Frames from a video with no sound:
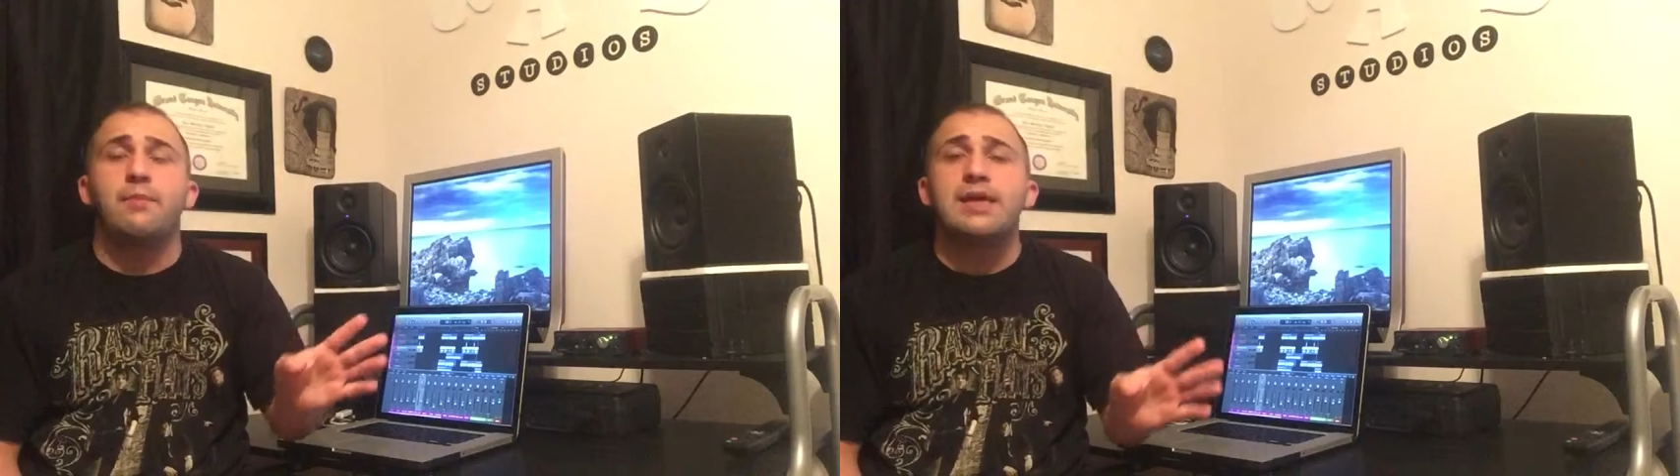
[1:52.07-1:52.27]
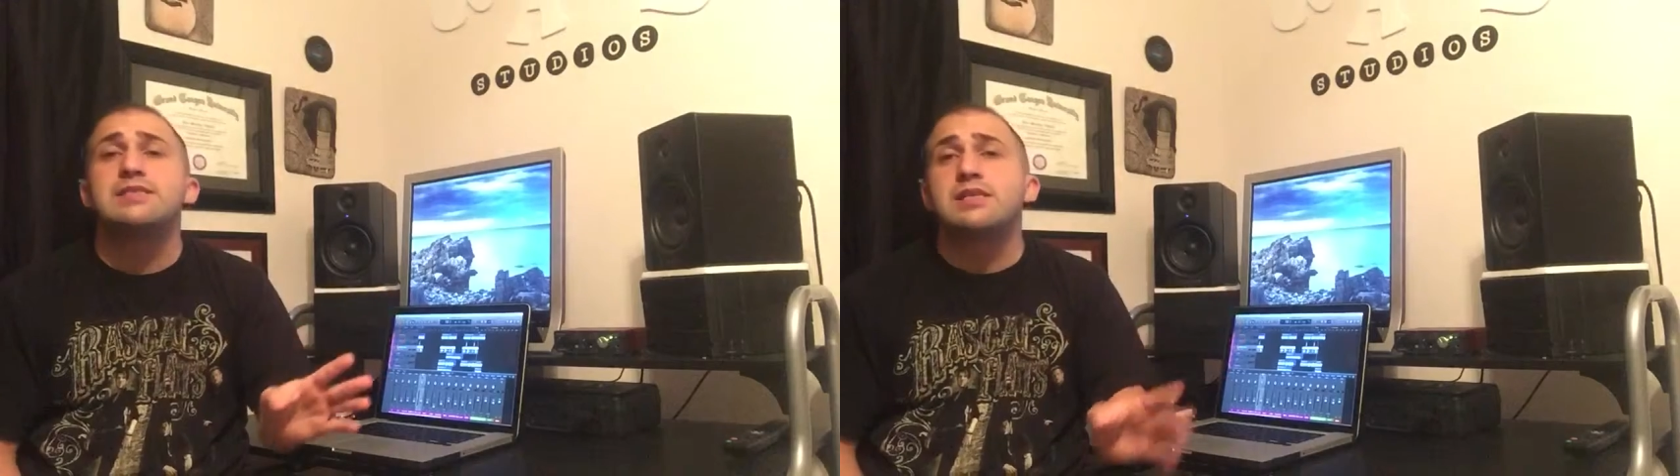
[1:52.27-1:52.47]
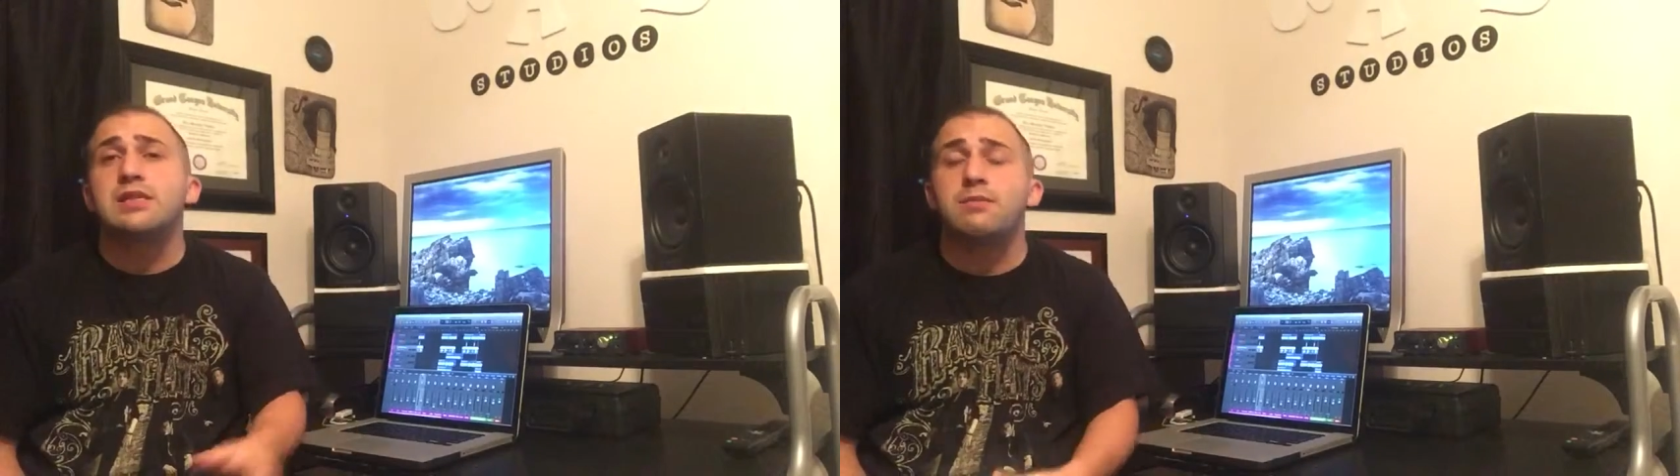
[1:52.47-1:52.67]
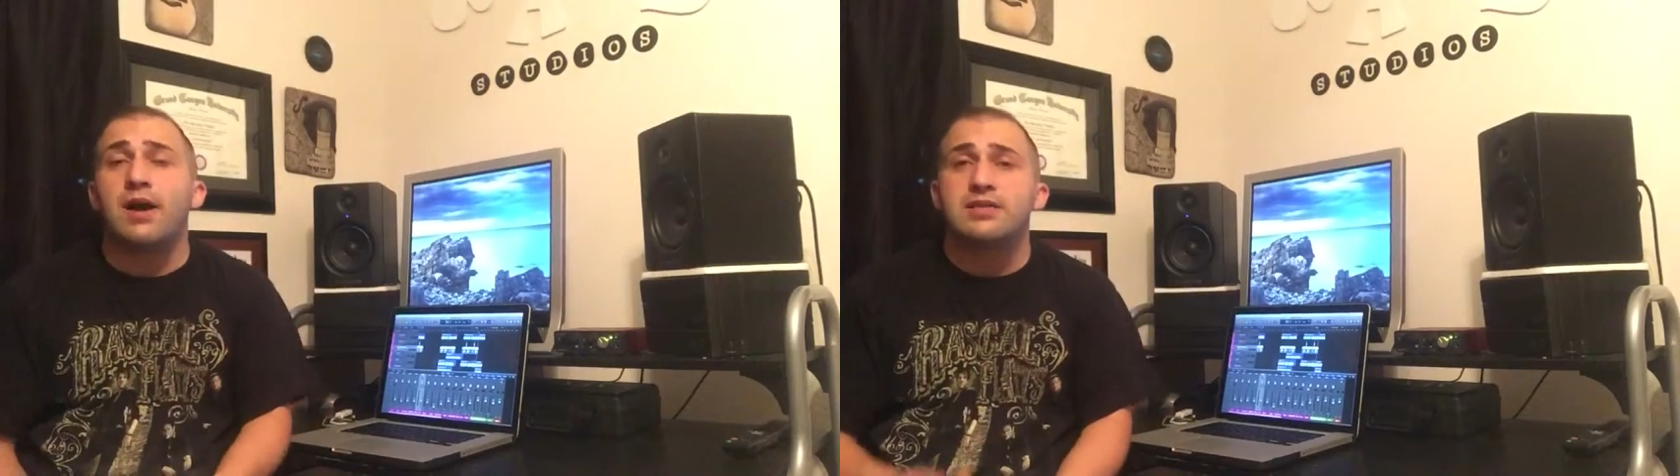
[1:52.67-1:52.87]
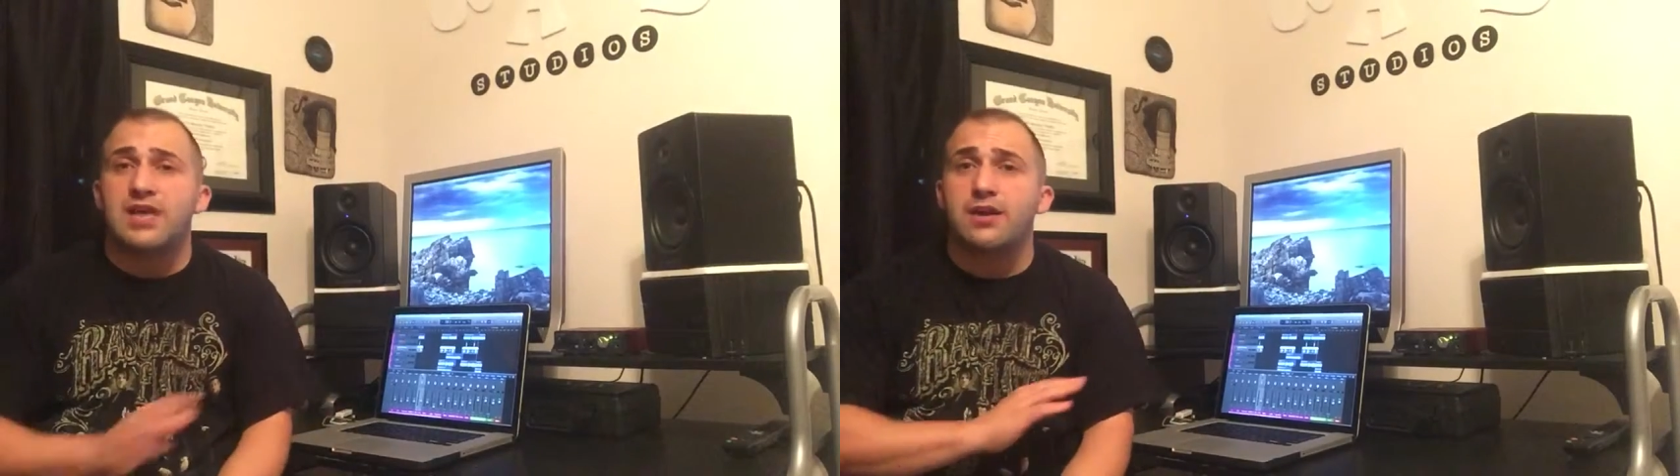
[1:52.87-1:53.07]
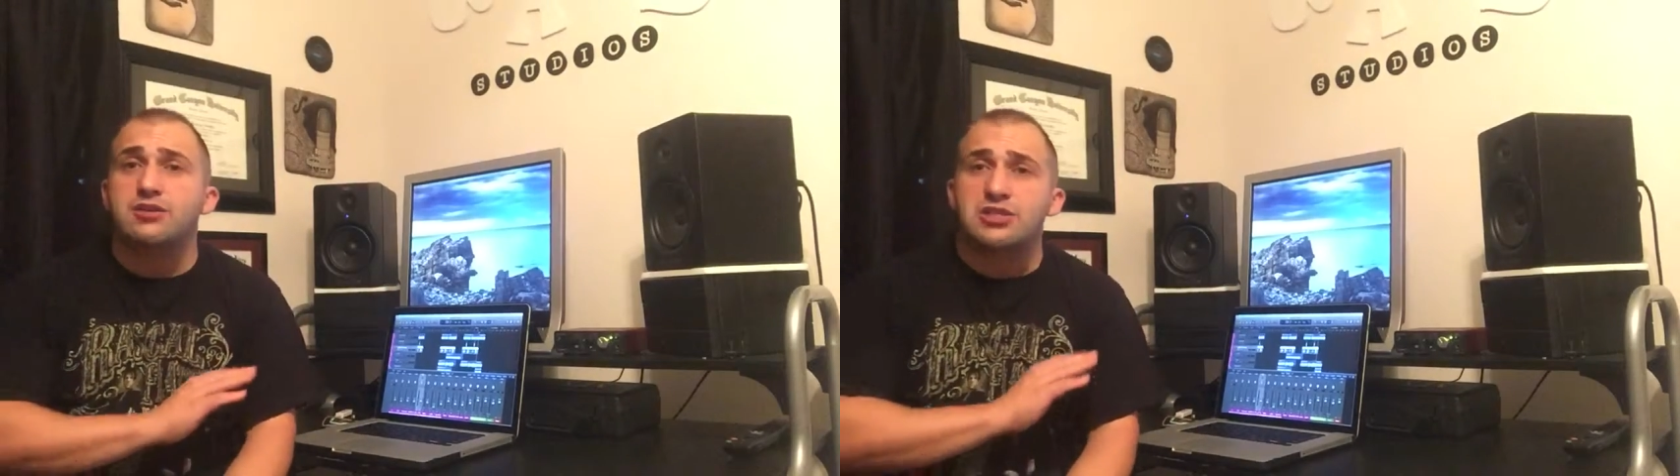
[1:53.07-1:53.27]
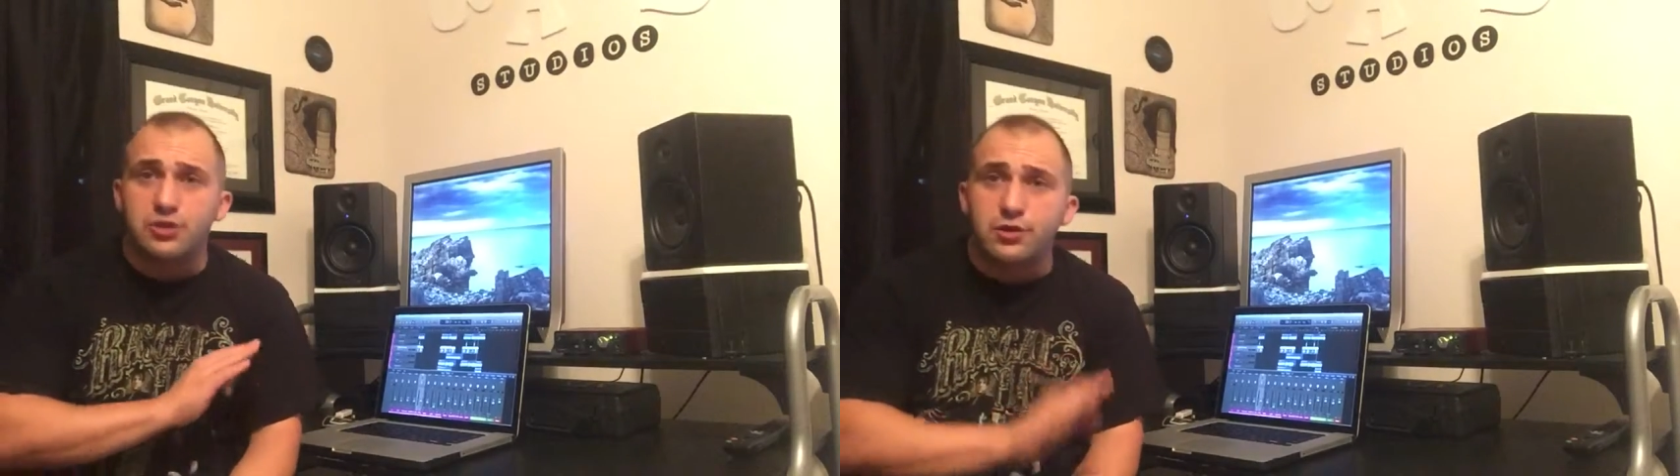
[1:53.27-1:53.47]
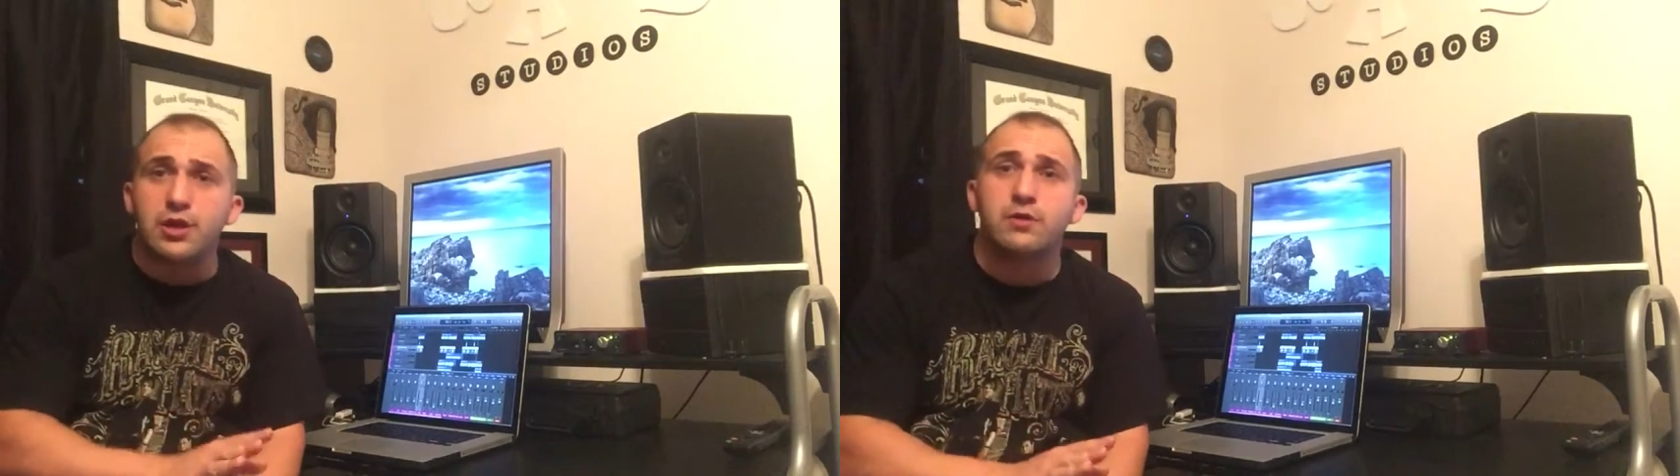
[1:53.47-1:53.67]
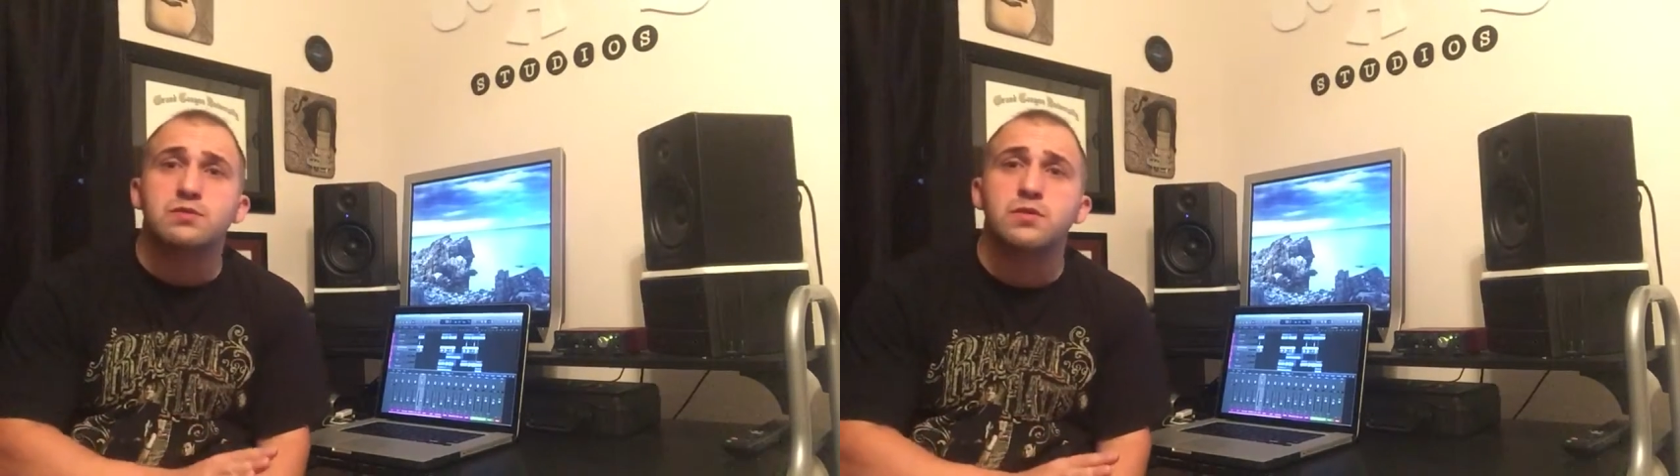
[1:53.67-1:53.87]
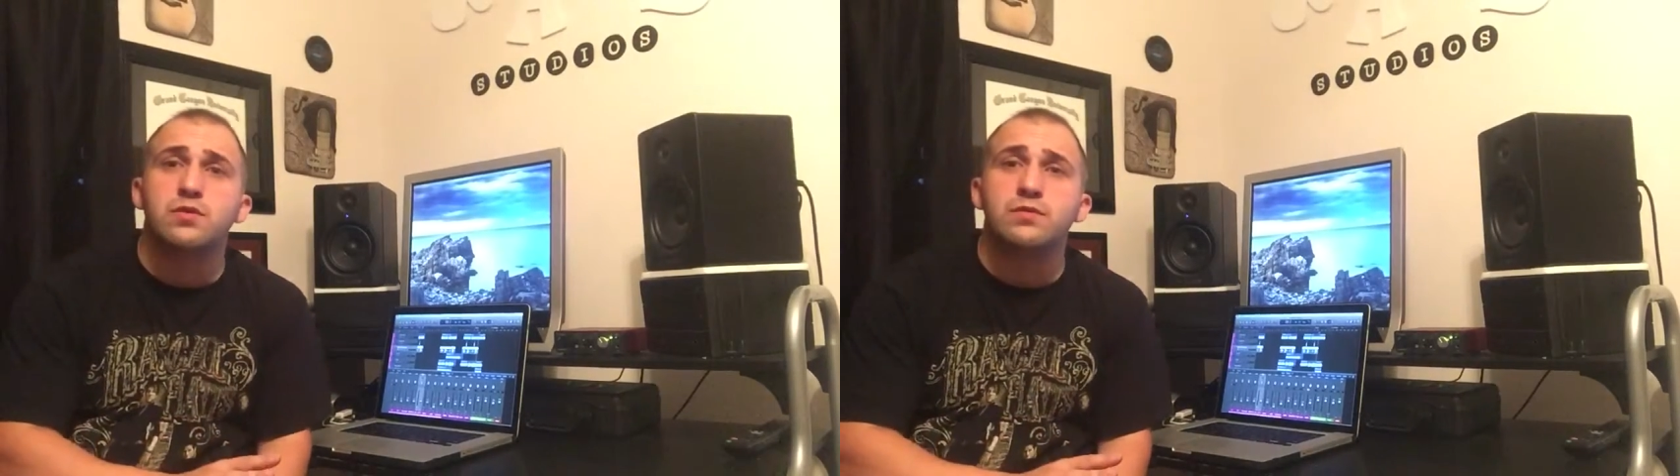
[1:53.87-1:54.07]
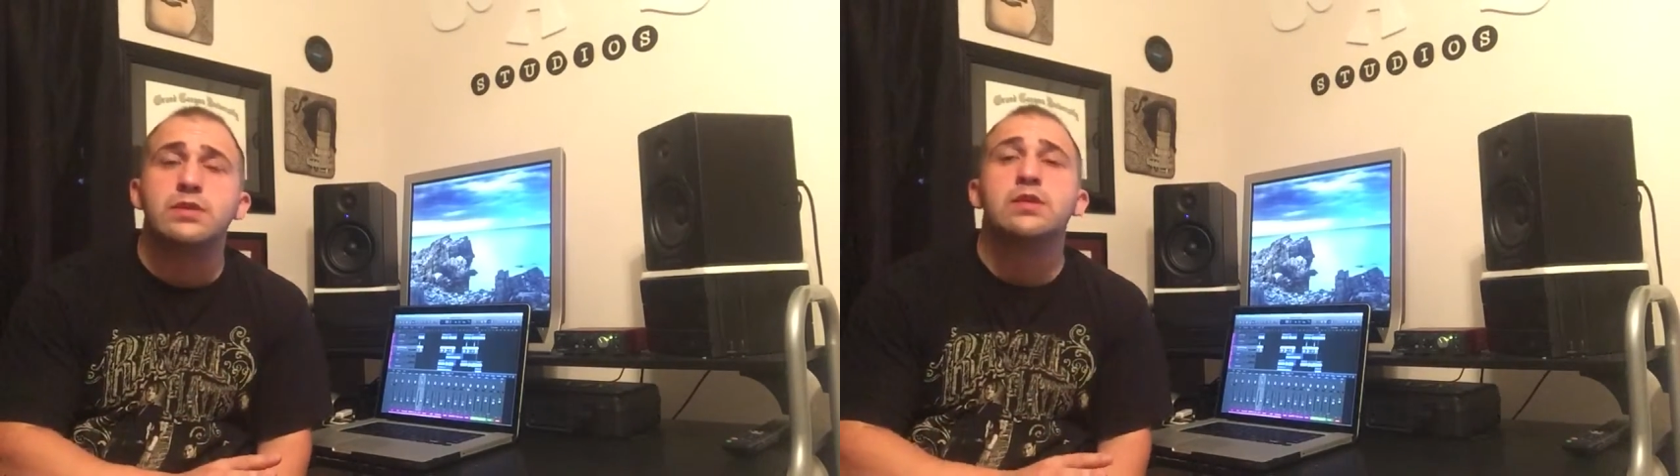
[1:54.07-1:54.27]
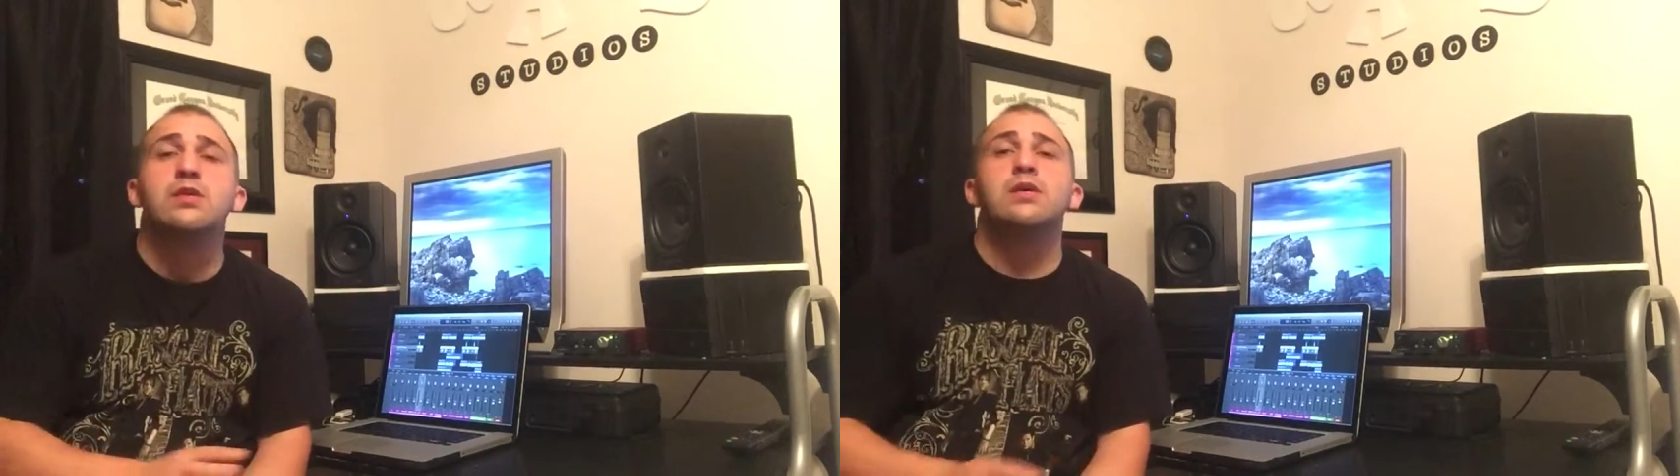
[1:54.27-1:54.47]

And basically my entire studio is moved.